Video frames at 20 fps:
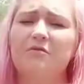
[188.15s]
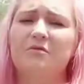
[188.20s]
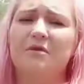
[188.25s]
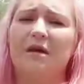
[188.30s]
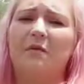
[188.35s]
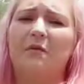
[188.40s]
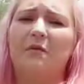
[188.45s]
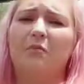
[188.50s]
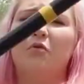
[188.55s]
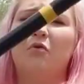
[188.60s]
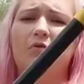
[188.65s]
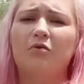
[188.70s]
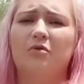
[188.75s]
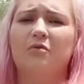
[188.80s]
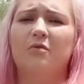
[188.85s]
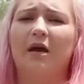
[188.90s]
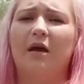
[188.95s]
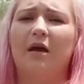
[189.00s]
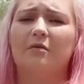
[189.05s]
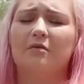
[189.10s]
down the pole you
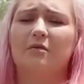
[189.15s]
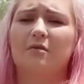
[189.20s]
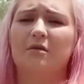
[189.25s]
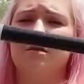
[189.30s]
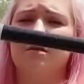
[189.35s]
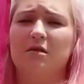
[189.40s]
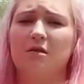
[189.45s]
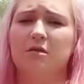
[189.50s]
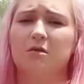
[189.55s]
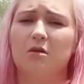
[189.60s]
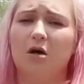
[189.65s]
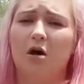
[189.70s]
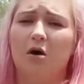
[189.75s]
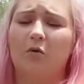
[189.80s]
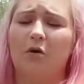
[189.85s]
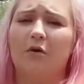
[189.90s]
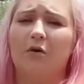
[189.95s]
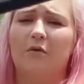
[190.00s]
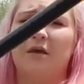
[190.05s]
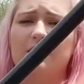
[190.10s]
get, the
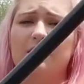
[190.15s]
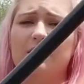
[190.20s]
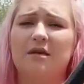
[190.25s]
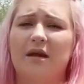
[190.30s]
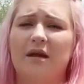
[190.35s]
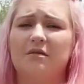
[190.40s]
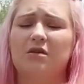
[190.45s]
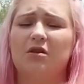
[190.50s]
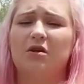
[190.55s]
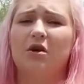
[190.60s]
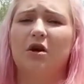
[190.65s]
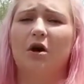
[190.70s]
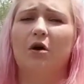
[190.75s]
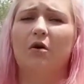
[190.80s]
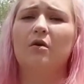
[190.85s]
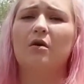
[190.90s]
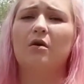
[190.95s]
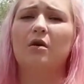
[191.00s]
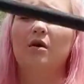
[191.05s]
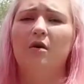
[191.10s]
slower they tend to
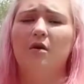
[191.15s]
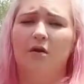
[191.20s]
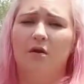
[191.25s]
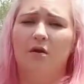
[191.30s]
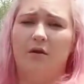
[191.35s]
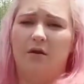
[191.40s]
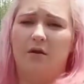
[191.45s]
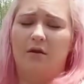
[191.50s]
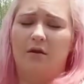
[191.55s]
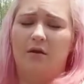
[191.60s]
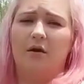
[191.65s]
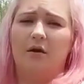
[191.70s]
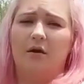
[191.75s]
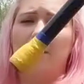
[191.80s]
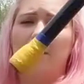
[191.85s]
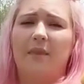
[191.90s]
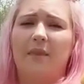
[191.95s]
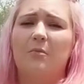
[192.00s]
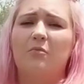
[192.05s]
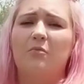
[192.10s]
go.
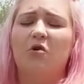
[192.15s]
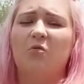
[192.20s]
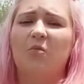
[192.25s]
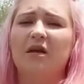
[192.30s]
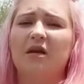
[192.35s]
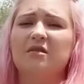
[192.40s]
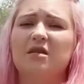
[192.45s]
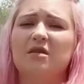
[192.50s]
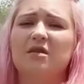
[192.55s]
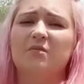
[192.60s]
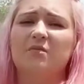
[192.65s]
And that momentum